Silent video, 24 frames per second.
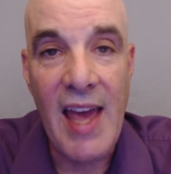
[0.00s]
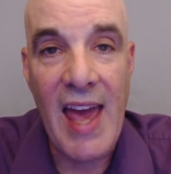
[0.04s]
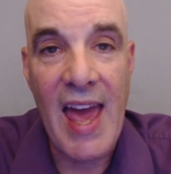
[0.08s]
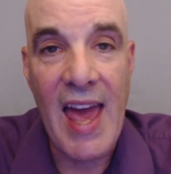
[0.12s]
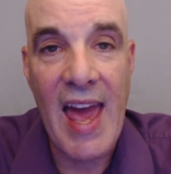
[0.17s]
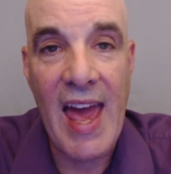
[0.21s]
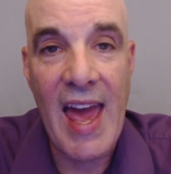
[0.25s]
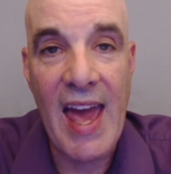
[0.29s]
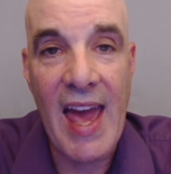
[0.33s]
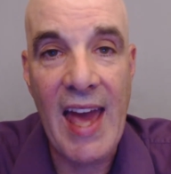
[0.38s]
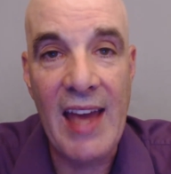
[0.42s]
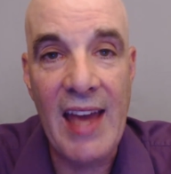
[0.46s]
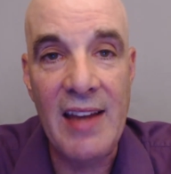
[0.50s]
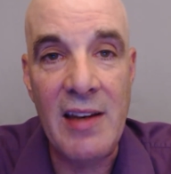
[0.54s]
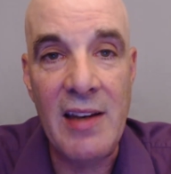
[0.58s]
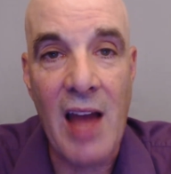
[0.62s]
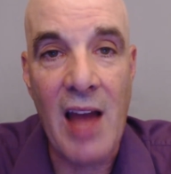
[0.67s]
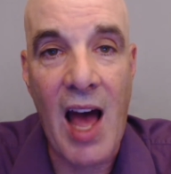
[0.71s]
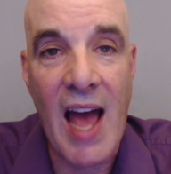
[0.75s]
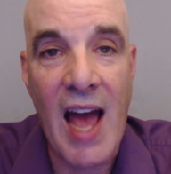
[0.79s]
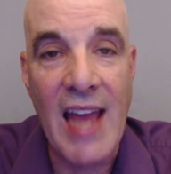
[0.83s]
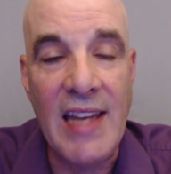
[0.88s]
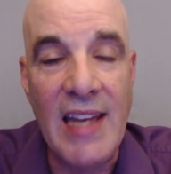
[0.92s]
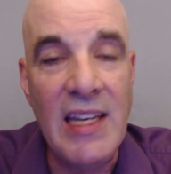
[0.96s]
And
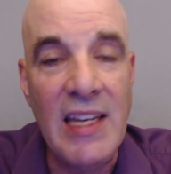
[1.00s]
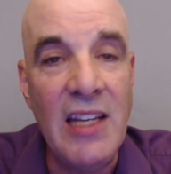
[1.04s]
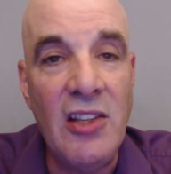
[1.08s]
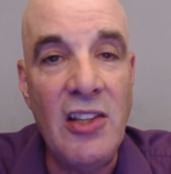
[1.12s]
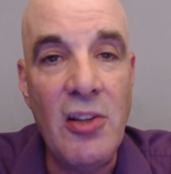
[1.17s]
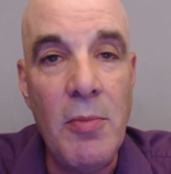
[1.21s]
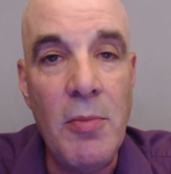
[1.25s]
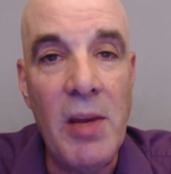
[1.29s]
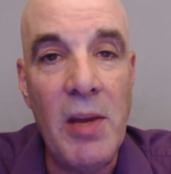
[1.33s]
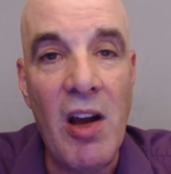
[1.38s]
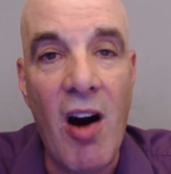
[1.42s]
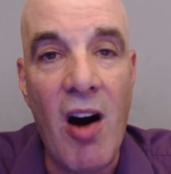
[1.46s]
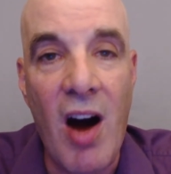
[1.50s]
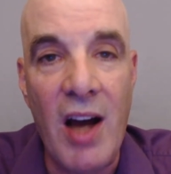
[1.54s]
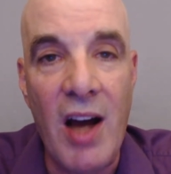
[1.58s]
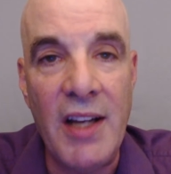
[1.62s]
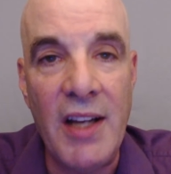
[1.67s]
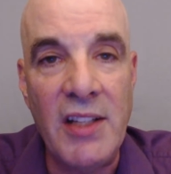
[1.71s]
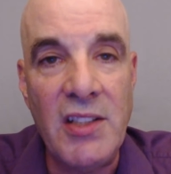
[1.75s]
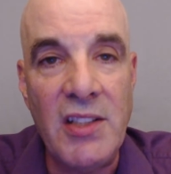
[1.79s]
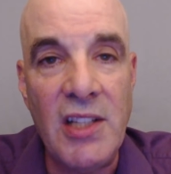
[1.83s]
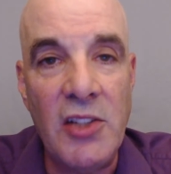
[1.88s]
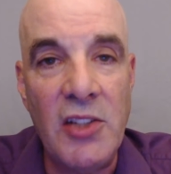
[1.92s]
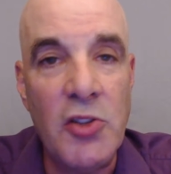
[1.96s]
I need to be
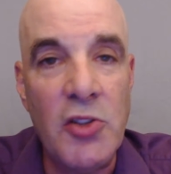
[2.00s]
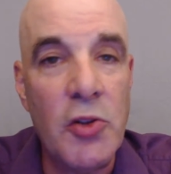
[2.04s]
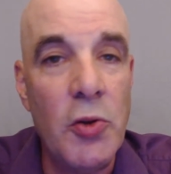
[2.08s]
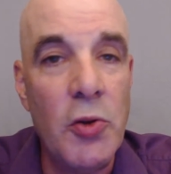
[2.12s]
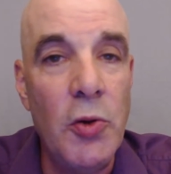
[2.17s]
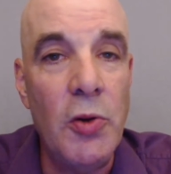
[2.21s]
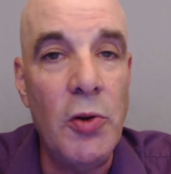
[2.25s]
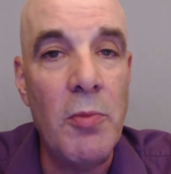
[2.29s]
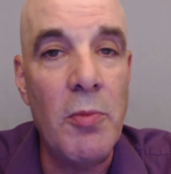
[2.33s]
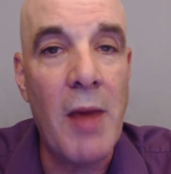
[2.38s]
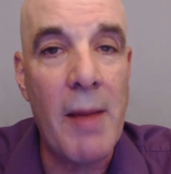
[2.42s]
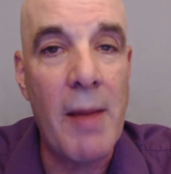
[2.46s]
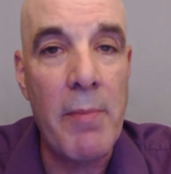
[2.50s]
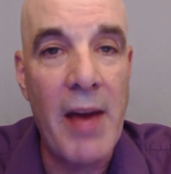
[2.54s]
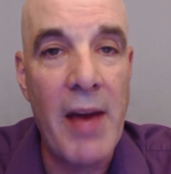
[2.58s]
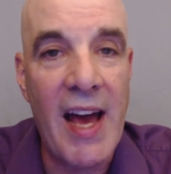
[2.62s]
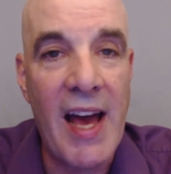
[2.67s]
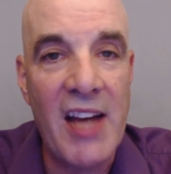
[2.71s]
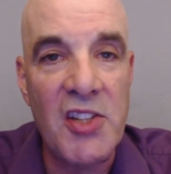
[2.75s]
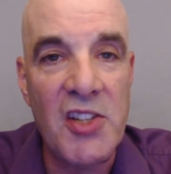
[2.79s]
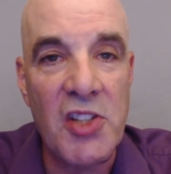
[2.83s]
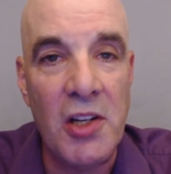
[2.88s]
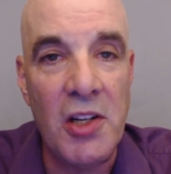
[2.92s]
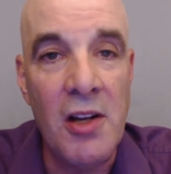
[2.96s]
honest and true to my
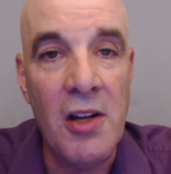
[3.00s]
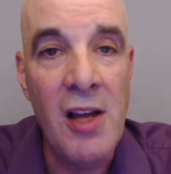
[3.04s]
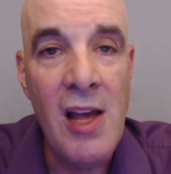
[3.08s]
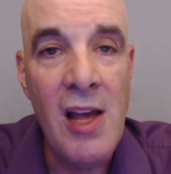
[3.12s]
passion.